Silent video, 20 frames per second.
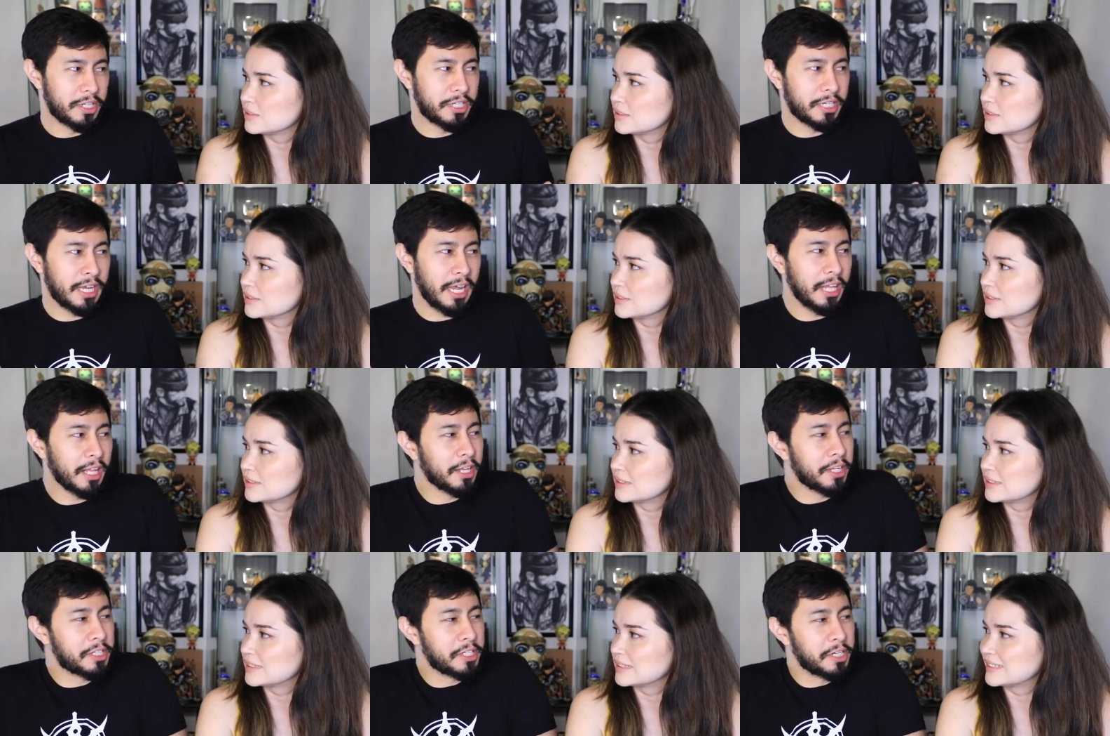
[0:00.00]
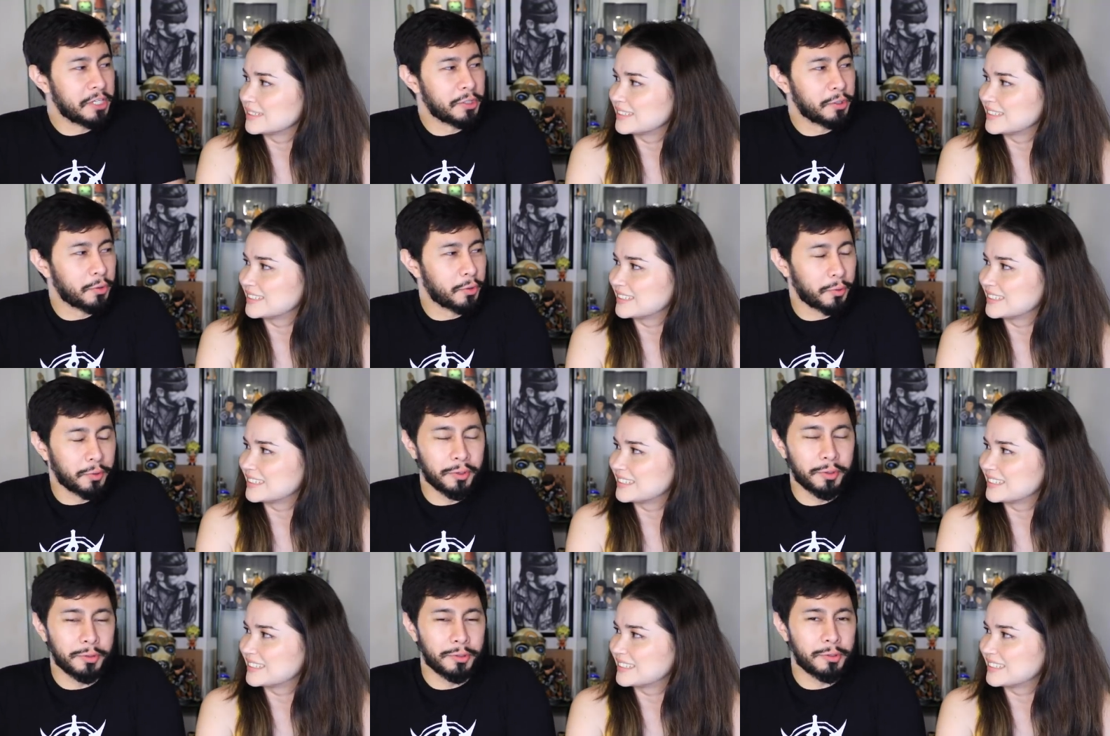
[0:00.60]
Speaker 1: skeleton
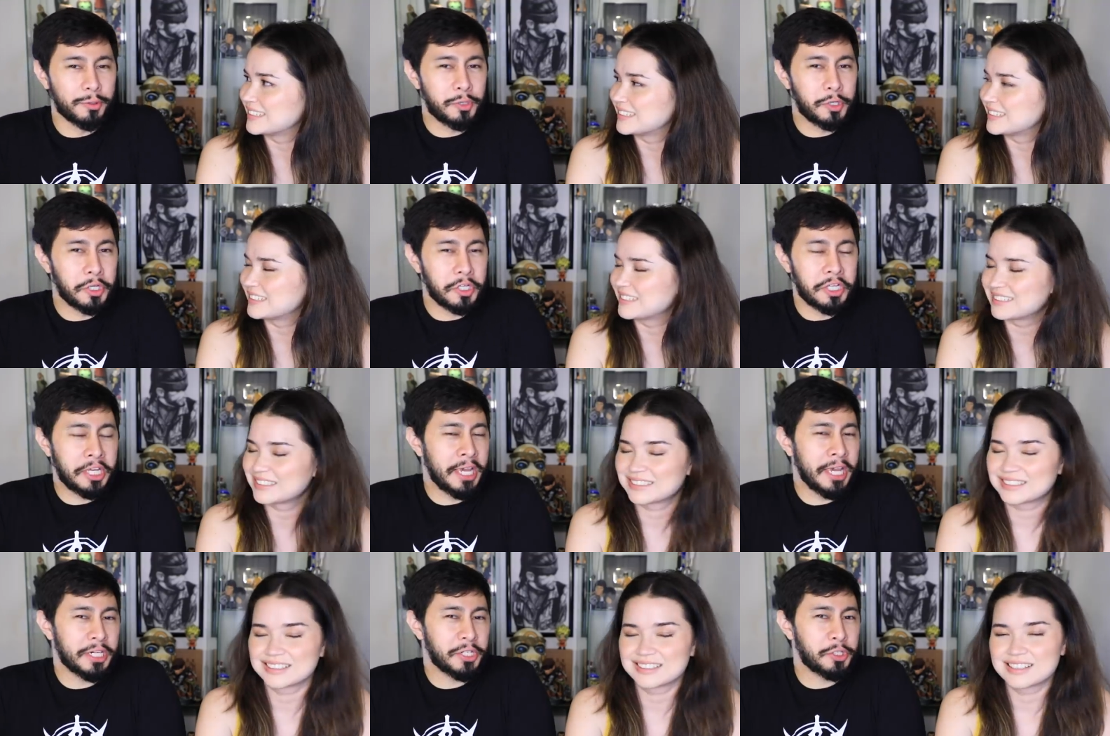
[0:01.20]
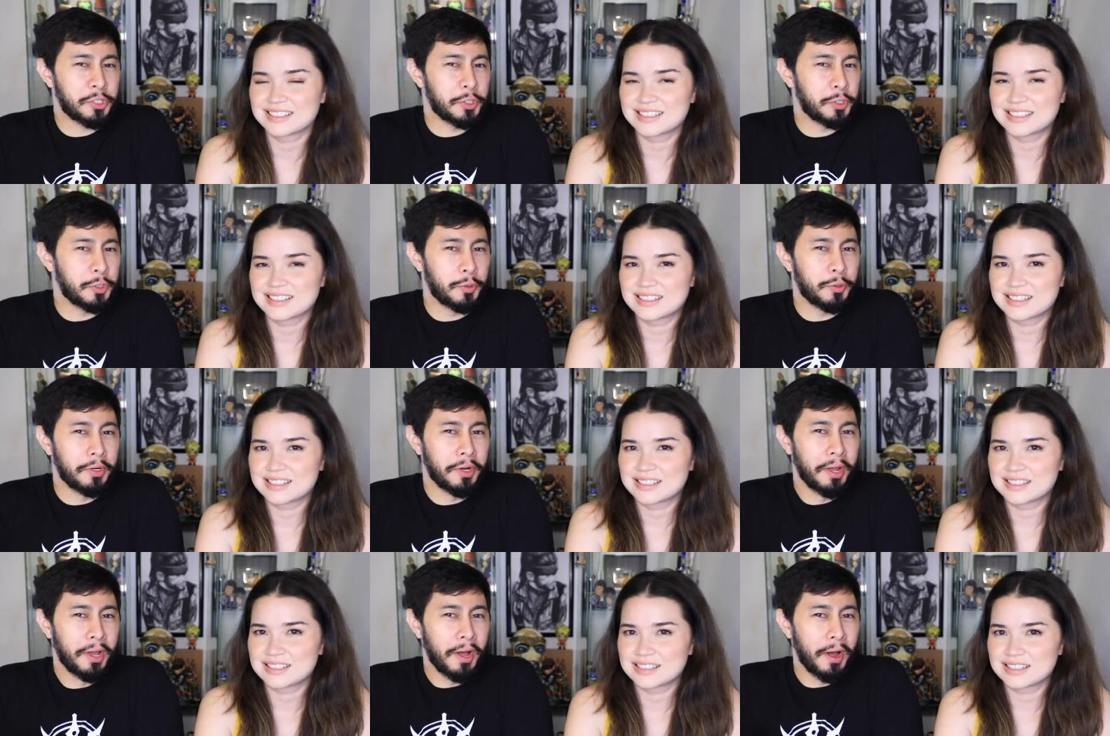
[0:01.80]
crew. You just can't
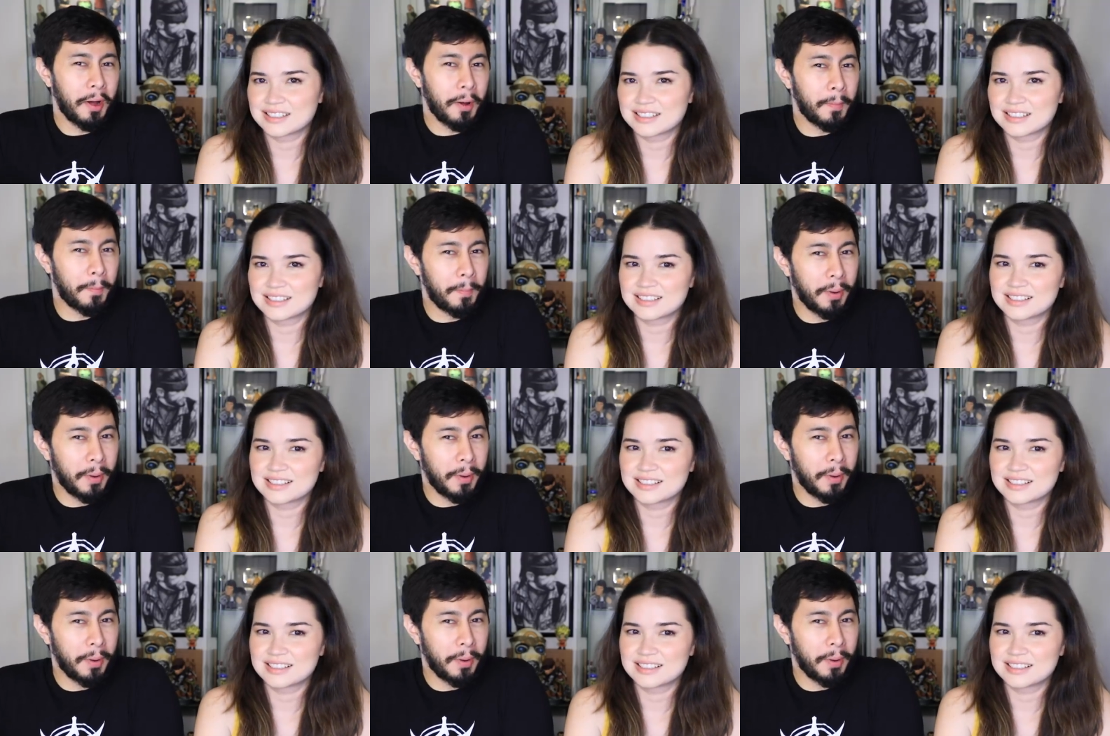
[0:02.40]
shoot a